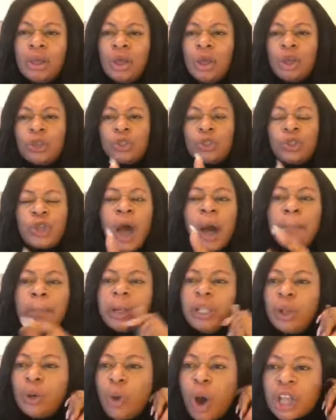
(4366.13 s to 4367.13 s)

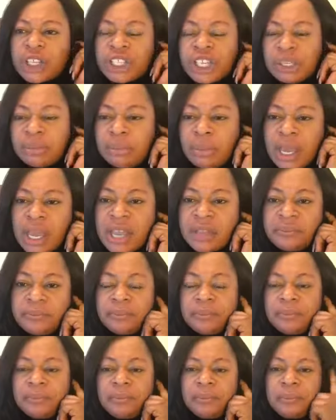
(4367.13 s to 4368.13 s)
Somebody watching me,
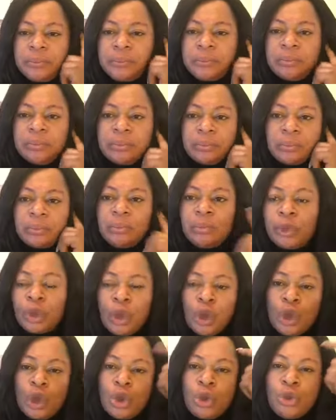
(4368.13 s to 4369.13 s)

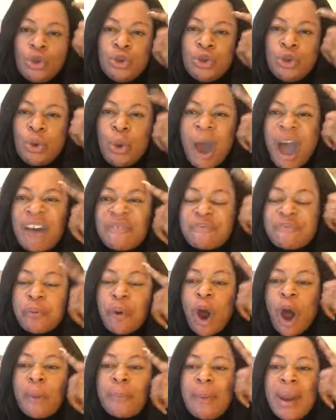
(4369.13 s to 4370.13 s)
you have
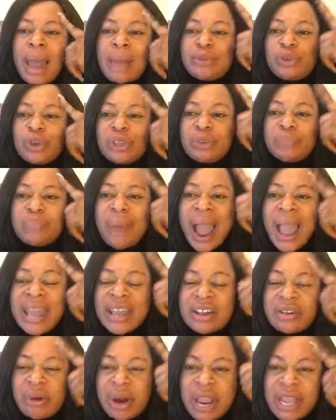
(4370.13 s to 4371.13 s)
problems with
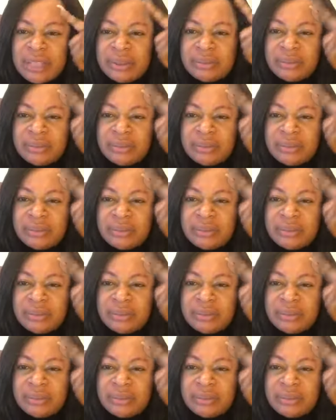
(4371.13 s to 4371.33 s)
migraine.